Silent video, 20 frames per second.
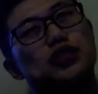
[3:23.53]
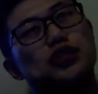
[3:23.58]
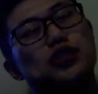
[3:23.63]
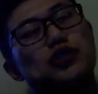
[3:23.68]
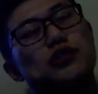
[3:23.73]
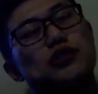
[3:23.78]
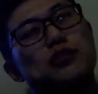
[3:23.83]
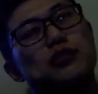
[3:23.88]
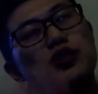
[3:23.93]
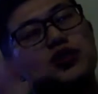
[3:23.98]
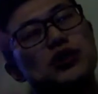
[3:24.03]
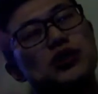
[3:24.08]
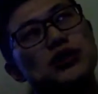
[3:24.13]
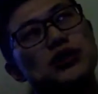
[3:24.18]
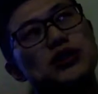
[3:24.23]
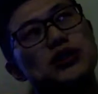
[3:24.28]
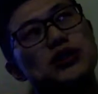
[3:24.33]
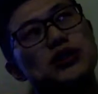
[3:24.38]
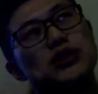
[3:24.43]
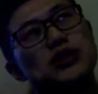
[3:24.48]
between
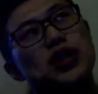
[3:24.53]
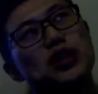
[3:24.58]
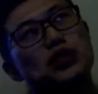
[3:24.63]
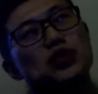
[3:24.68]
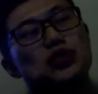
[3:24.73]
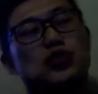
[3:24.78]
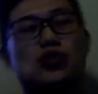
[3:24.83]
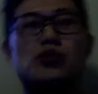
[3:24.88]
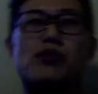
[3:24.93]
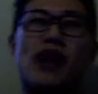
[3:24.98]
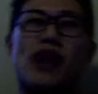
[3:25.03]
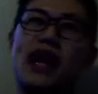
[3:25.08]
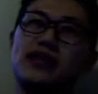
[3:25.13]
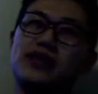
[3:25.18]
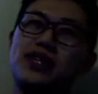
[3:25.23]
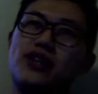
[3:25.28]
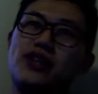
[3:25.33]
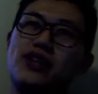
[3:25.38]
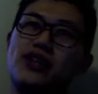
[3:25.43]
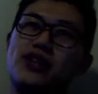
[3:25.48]
0 to 2 pi there
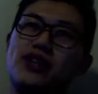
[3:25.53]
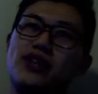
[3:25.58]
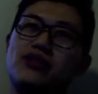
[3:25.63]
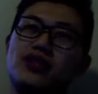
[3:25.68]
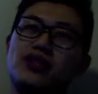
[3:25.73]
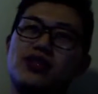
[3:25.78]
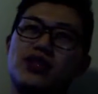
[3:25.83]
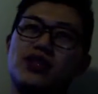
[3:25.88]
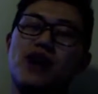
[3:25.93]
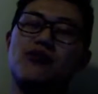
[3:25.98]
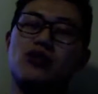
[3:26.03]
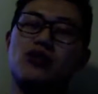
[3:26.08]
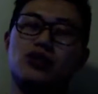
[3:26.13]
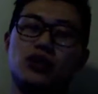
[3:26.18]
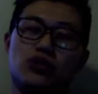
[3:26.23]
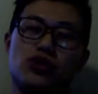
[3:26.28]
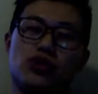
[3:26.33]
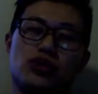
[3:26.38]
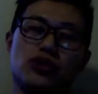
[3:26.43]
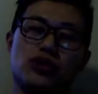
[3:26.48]
is a several
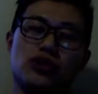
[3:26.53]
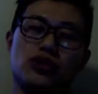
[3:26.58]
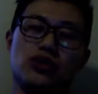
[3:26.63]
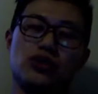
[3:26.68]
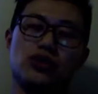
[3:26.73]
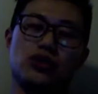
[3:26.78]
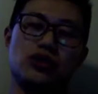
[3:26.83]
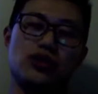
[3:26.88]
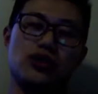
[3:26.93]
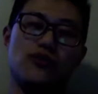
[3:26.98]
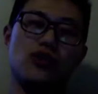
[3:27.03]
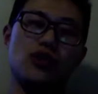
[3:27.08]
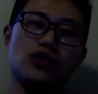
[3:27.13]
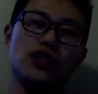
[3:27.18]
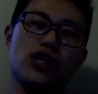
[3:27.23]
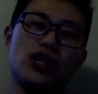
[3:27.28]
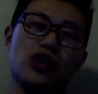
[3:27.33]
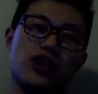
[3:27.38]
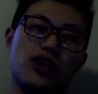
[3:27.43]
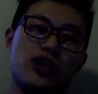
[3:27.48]
solution. If you see the
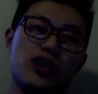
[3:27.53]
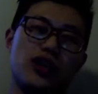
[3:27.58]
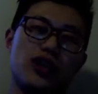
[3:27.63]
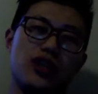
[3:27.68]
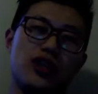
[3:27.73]
key,